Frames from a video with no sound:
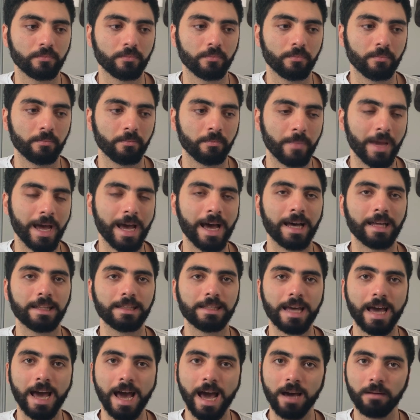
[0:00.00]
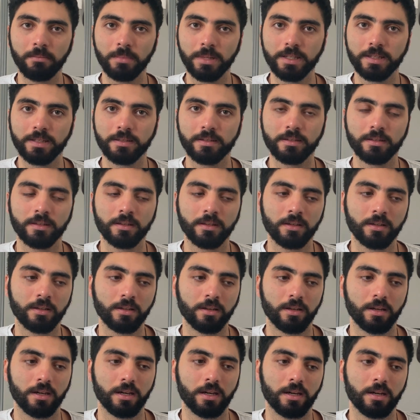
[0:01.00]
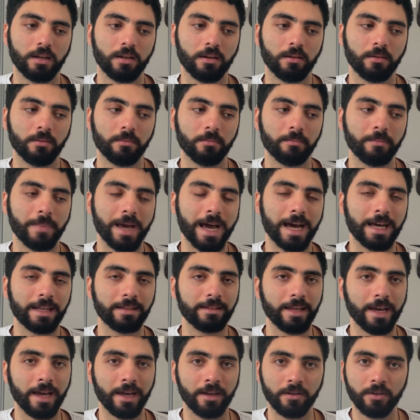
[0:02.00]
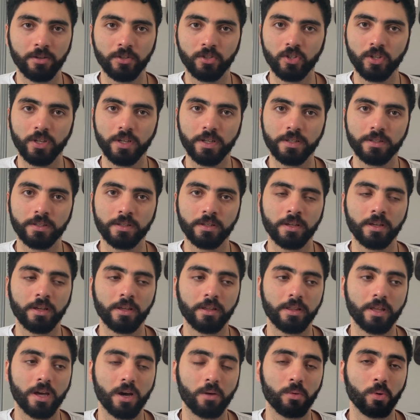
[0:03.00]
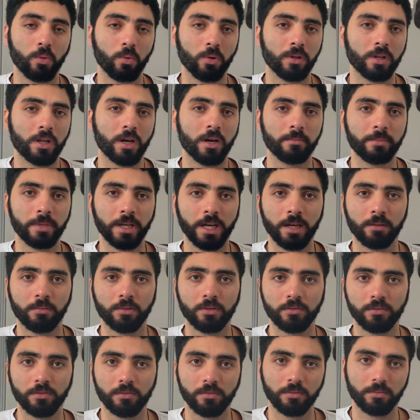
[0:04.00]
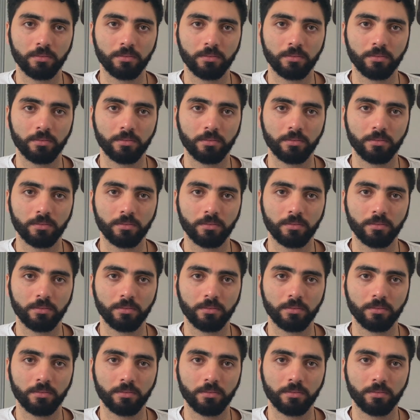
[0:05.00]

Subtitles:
bad habits, bad energies that we will not be able to